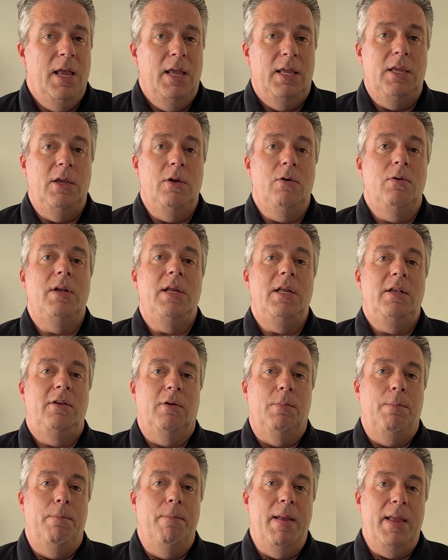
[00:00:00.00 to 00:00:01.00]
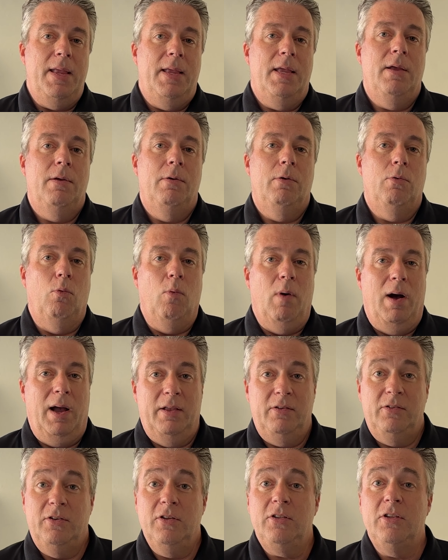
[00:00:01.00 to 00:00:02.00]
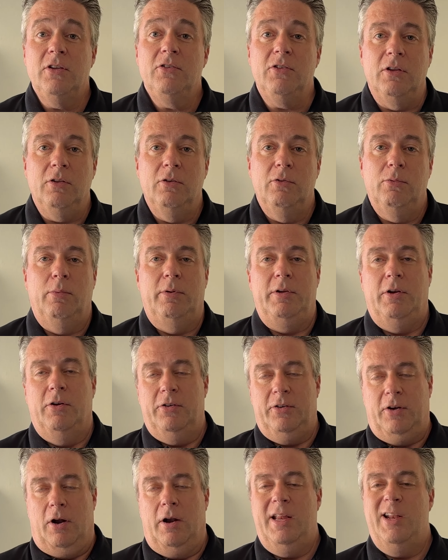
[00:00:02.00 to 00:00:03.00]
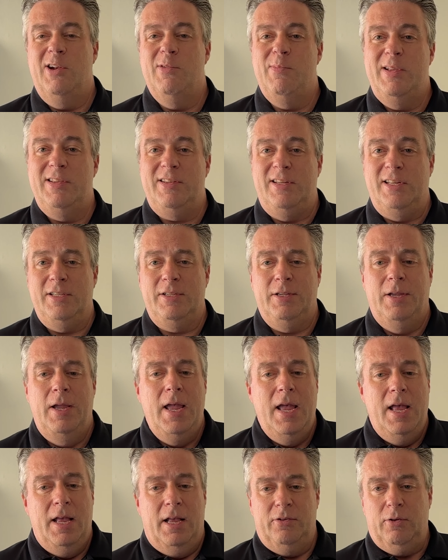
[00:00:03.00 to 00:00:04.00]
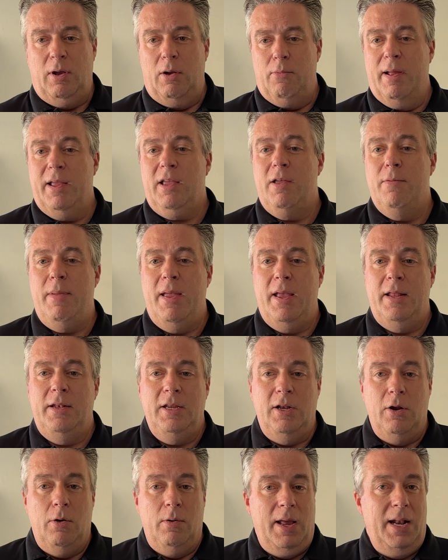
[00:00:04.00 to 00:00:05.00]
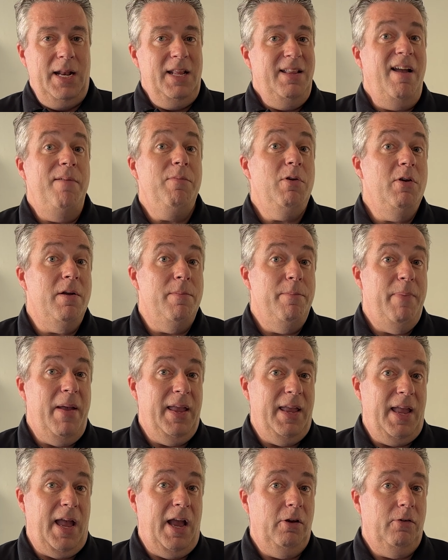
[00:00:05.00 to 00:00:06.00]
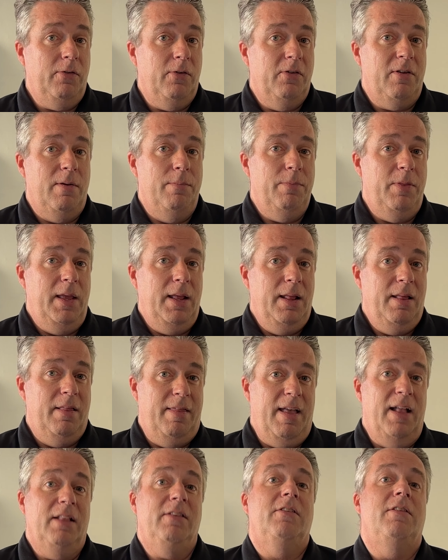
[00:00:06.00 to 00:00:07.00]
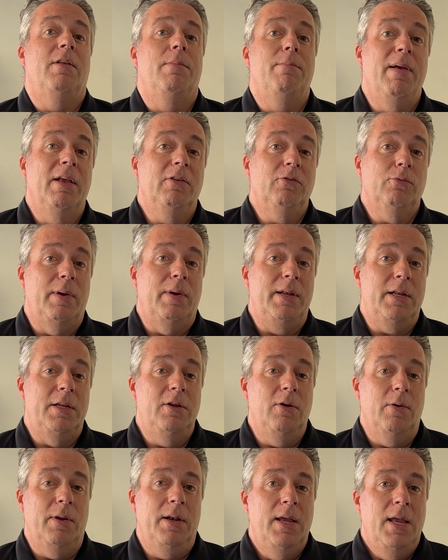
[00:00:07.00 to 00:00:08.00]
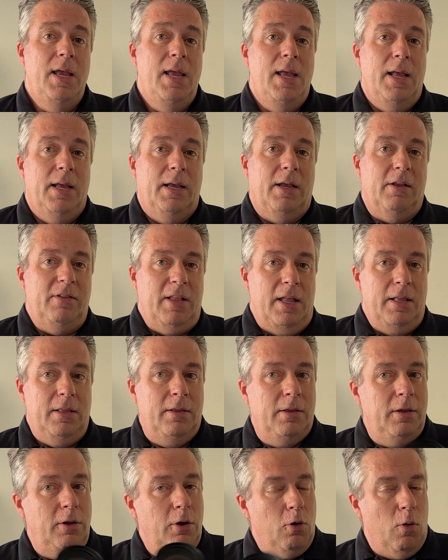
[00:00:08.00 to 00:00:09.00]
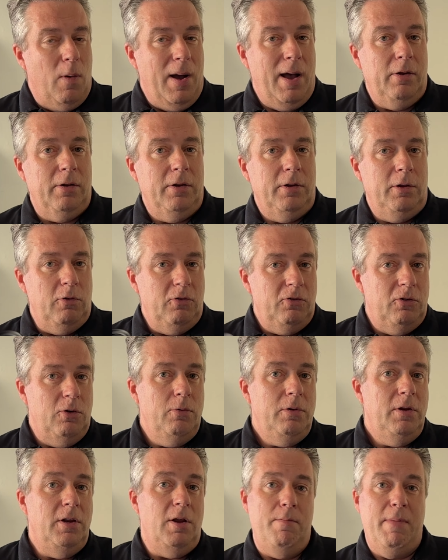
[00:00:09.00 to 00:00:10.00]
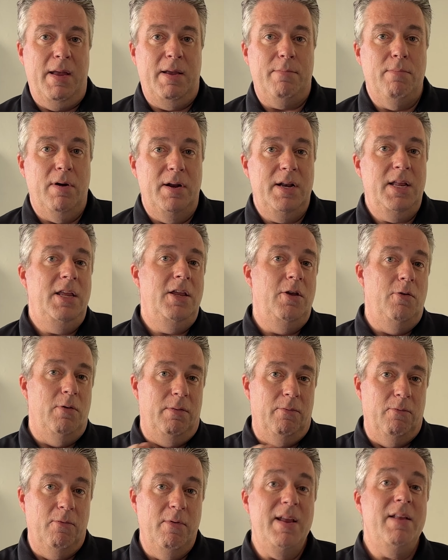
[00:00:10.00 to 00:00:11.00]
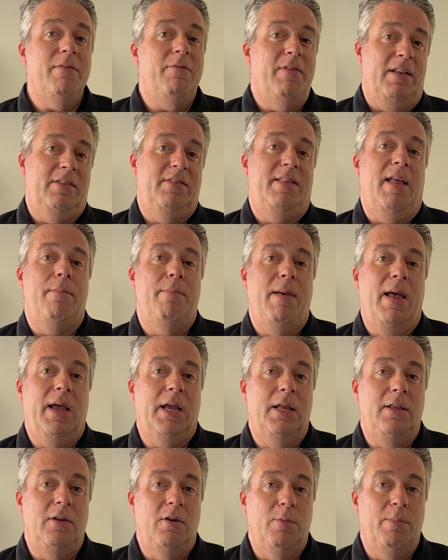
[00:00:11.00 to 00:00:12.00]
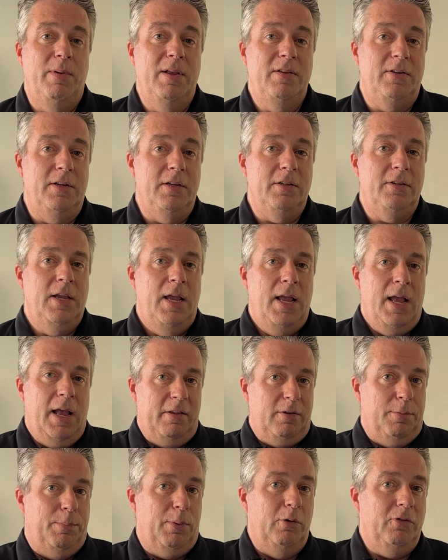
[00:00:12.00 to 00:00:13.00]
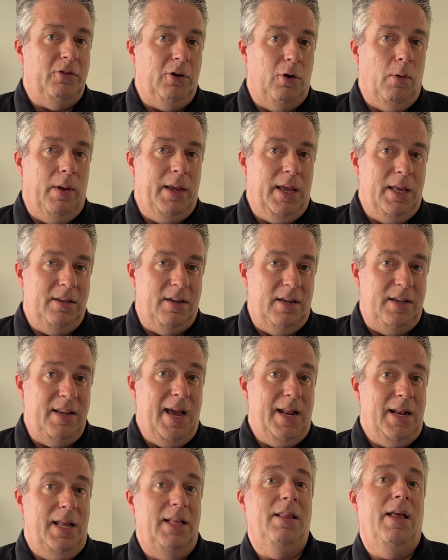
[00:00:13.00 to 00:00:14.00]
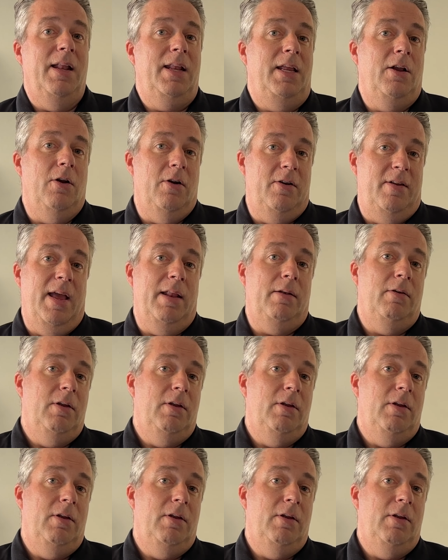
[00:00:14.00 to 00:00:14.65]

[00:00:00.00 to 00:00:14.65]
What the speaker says: You need to make wise decisions when you're starting your business. So I recommend, anytime you can pay cash for something, that's the best way to do it, because then you go out, you shoot, you make money, you reinvest that back in your business, as opposed to going into debt and letting your debt